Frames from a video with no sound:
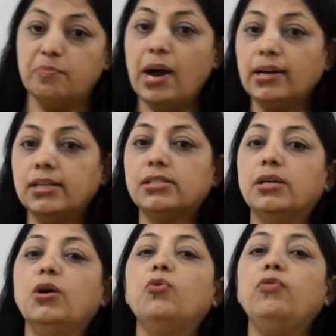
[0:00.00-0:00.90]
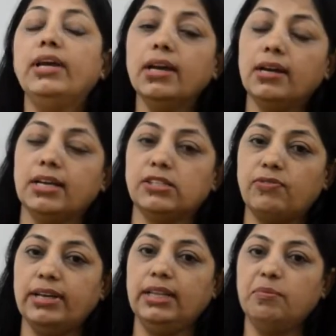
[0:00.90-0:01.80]
markets, we can
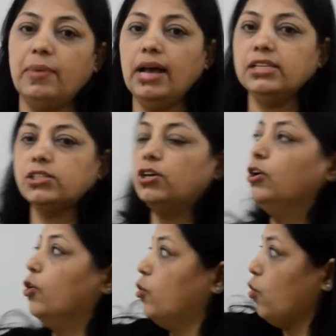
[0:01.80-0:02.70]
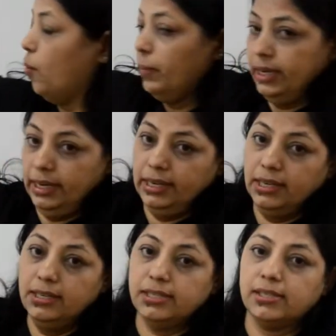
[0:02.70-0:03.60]
classify them as raw
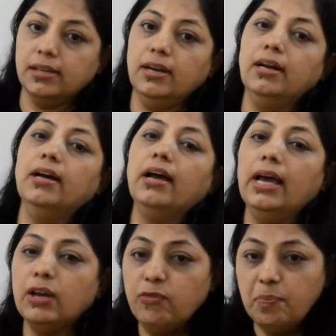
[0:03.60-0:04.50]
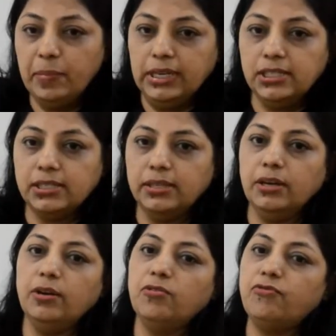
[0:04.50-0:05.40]
materials, equipments,
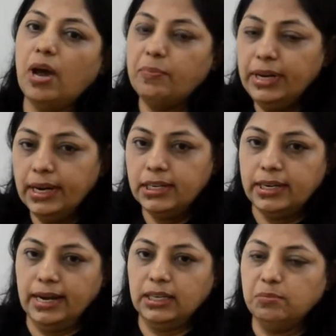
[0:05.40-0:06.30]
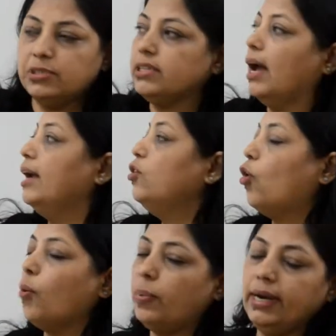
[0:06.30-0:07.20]
fabricated items and
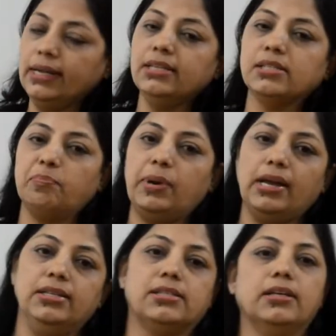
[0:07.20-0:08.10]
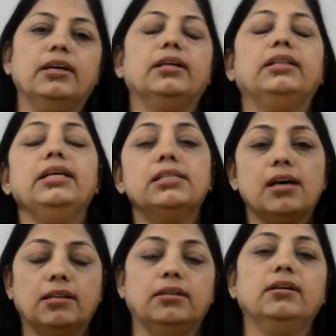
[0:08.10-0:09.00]
operating supplies. These
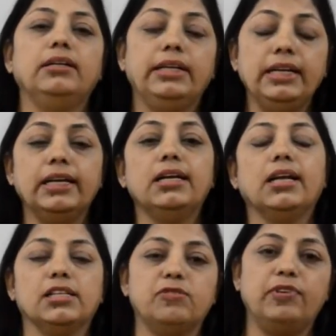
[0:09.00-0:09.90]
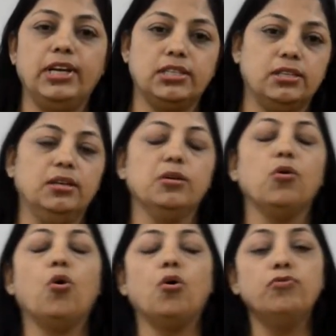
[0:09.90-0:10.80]
are the detailed classification
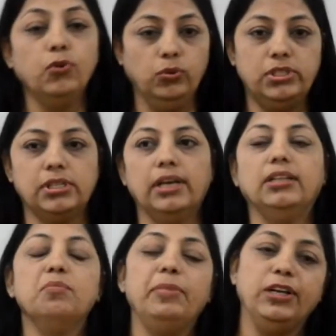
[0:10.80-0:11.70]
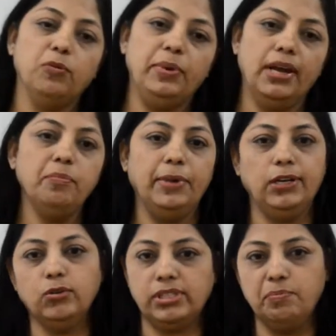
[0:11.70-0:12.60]
of goods in the B2B and
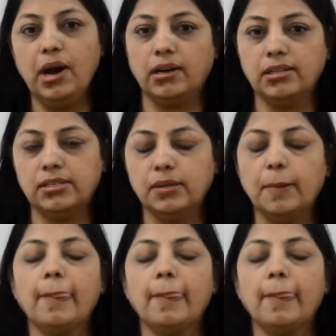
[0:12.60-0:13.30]
B2C markets.